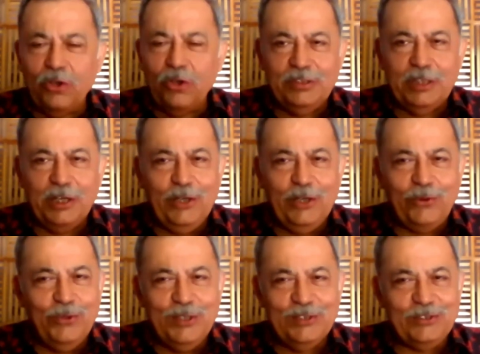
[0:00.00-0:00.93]
because generally
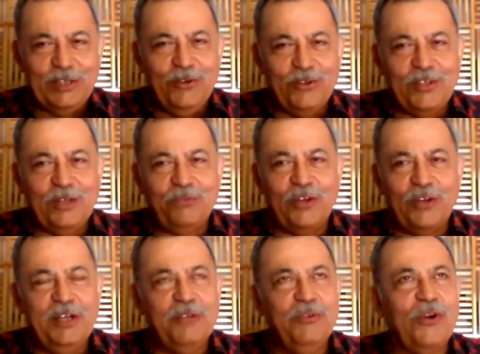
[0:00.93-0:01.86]
2 years tenure sir for
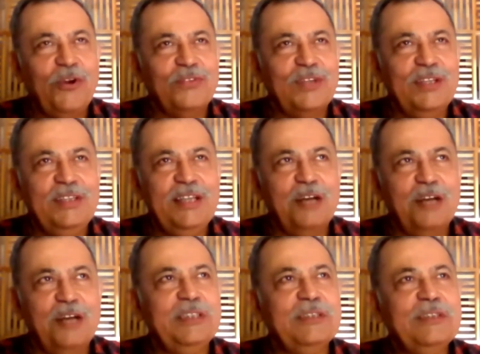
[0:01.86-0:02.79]
interviewing yes. officer in the
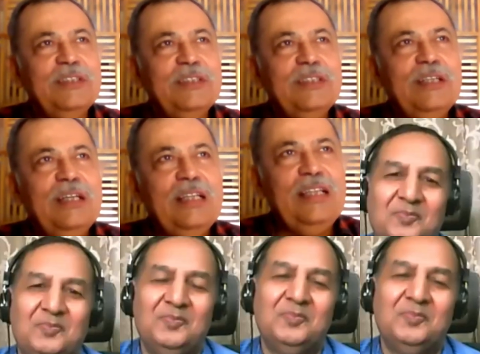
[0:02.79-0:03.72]
army.
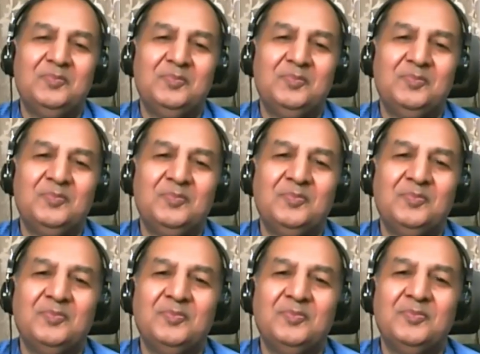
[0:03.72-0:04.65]
Then again, they
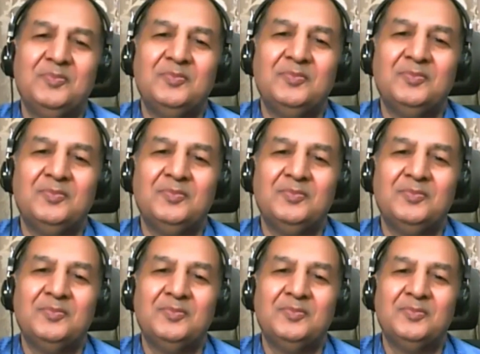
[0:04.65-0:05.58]
posted me back as an
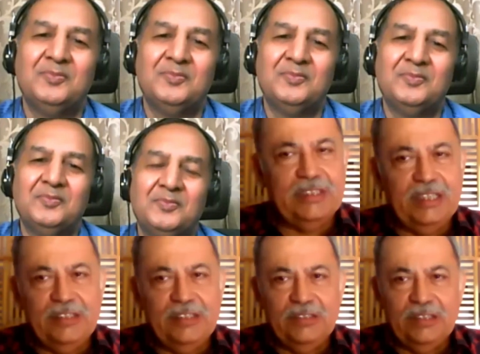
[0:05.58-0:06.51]
interviewing officer
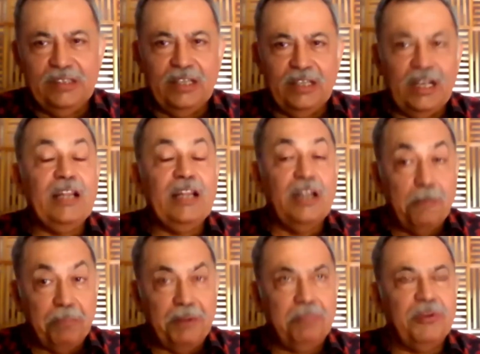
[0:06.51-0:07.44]
and the
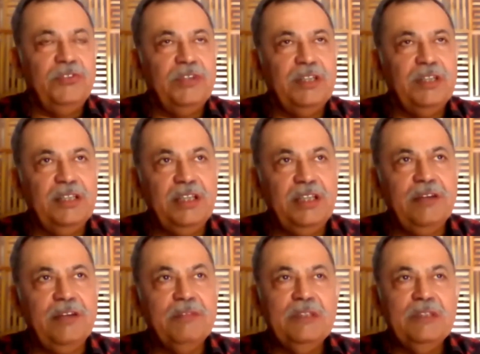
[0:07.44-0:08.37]
deputy president in
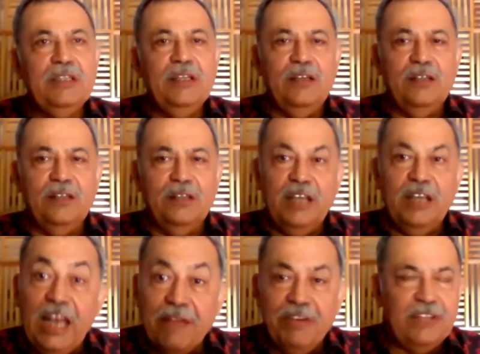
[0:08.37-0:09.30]
the
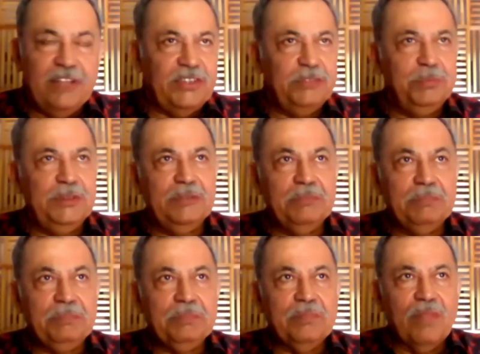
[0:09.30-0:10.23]
11 SSB
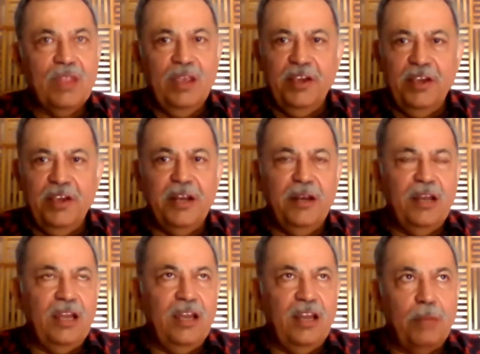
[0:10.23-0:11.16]
here
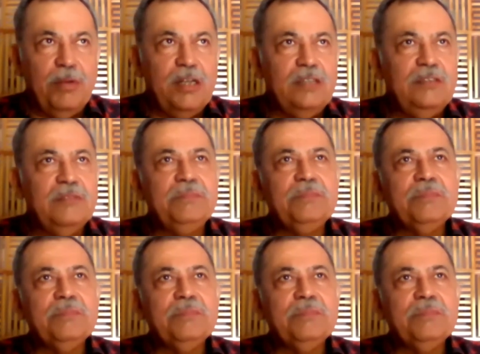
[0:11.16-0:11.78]
in Allahabad.